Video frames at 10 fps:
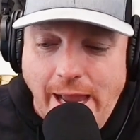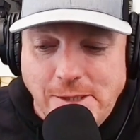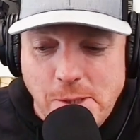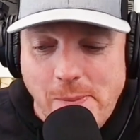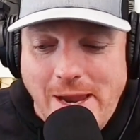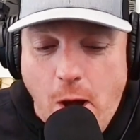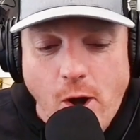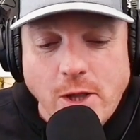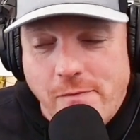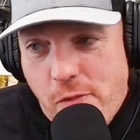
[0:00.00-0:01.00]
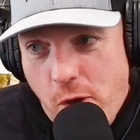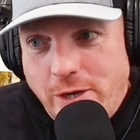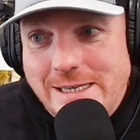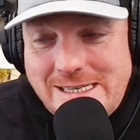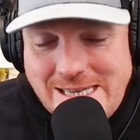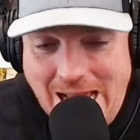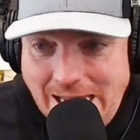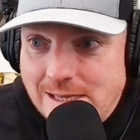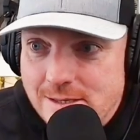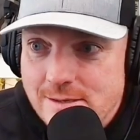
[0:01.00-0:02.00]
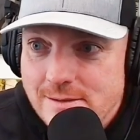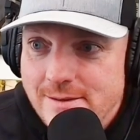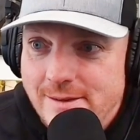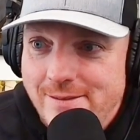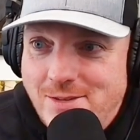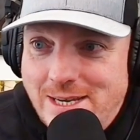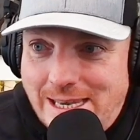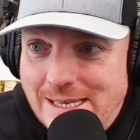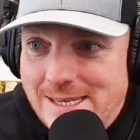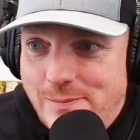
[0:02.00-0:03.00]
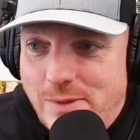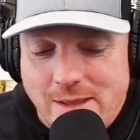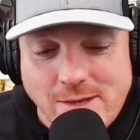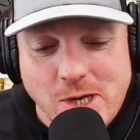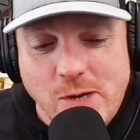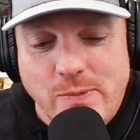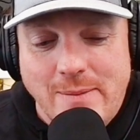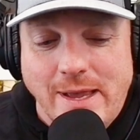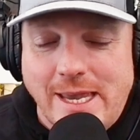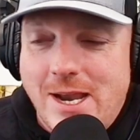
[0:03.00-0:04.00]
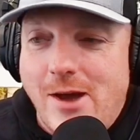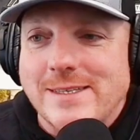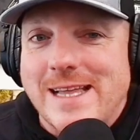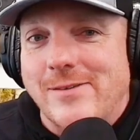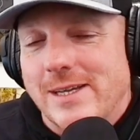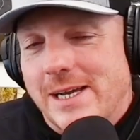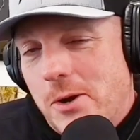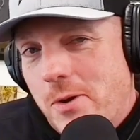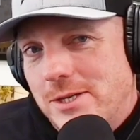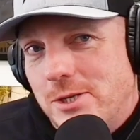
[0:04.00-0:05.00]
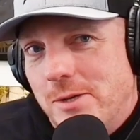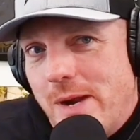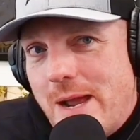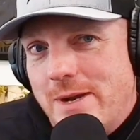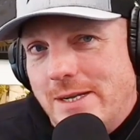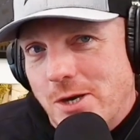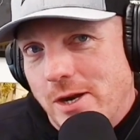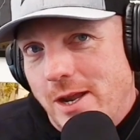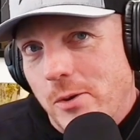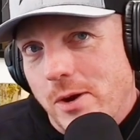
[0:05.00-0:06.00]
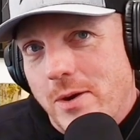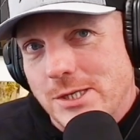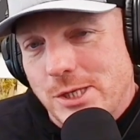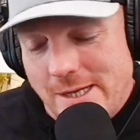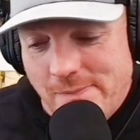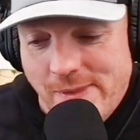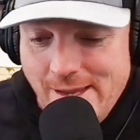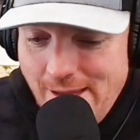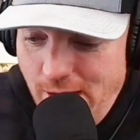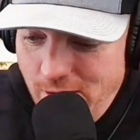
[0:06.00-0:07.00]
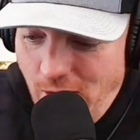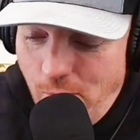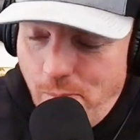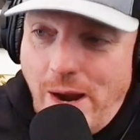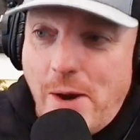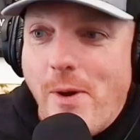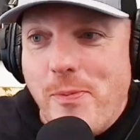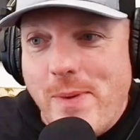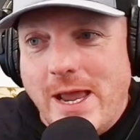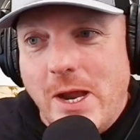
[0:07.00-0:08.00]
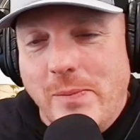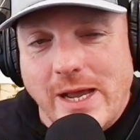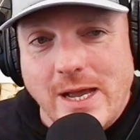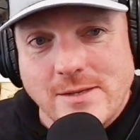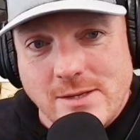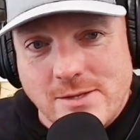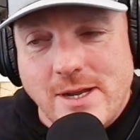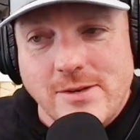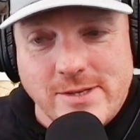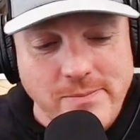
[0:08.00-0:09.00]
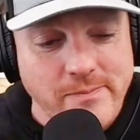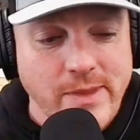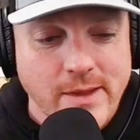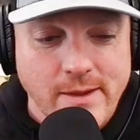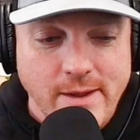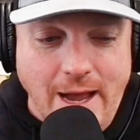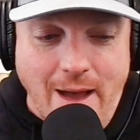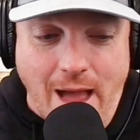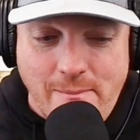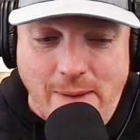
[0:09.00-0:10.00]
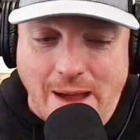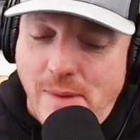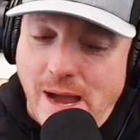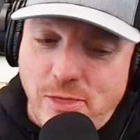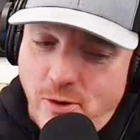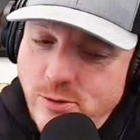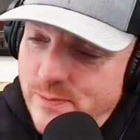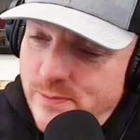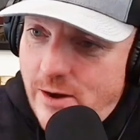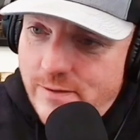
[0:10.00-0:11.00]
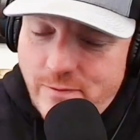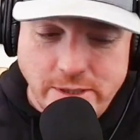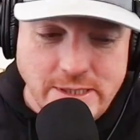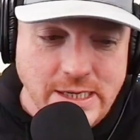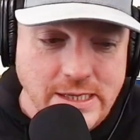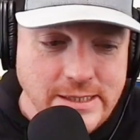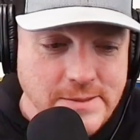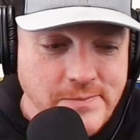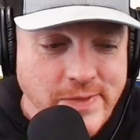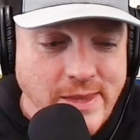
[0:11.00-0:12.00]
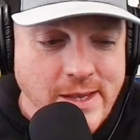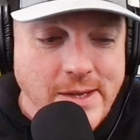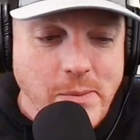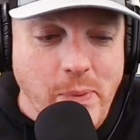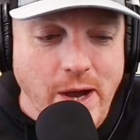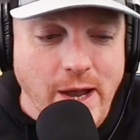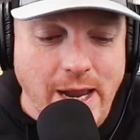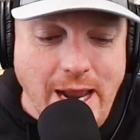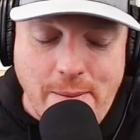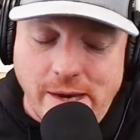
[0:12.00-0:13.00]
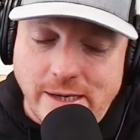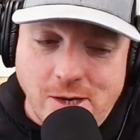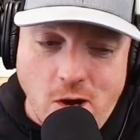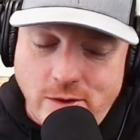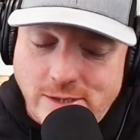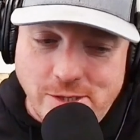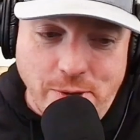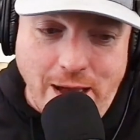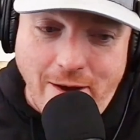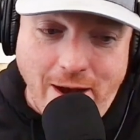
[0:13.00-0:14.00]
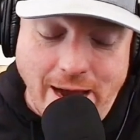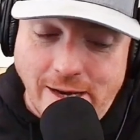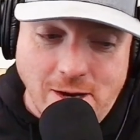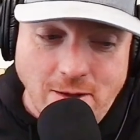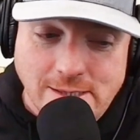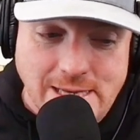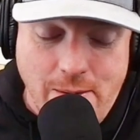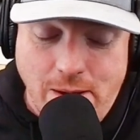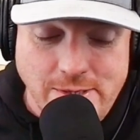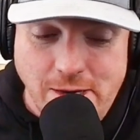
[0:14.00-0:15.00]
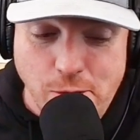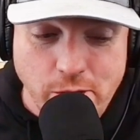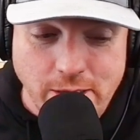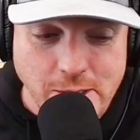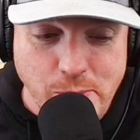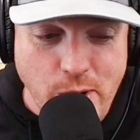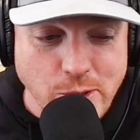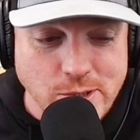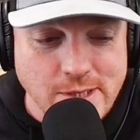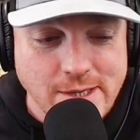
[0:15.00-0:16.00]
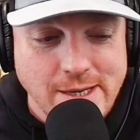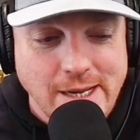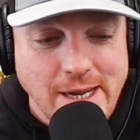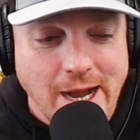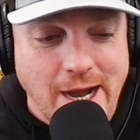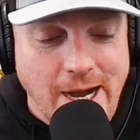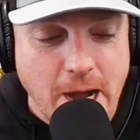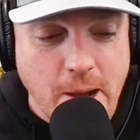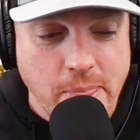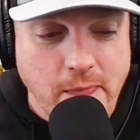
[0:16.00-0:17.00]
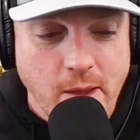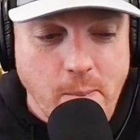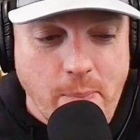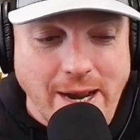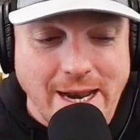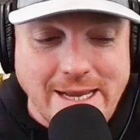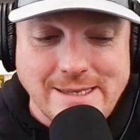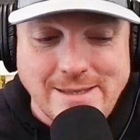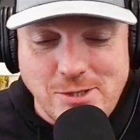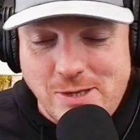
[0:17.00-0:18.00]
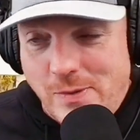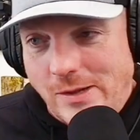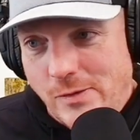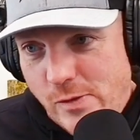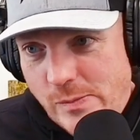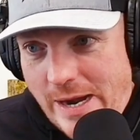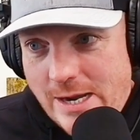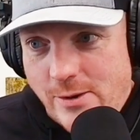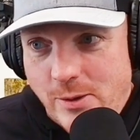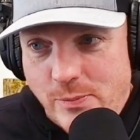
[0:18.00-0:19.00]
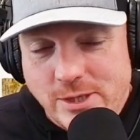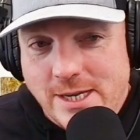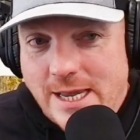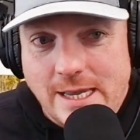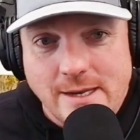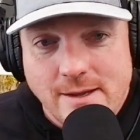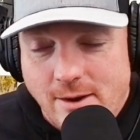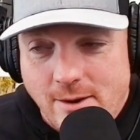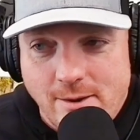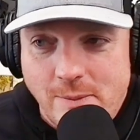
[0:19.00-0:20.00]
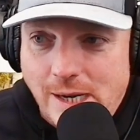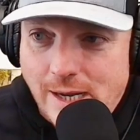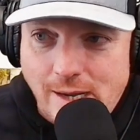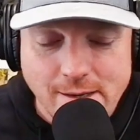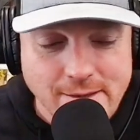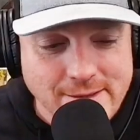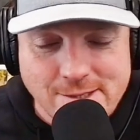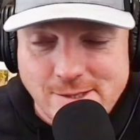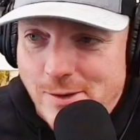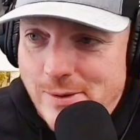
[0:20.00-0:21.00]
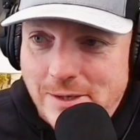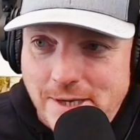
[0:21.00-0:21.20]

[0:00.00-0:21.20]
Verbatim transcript: it took me all of 30 seconds to get something in this group. And I'm like, it's not really a question, but I'm going to turn it into a question. And bear with me here, because there's some, I might throw some Karen voice into this, and I'm not going to call this dude out. I could call his name out. I'm sitting here looking at the post. But it is in the Jeep Wrangler 4xe group, which again, oh my God, so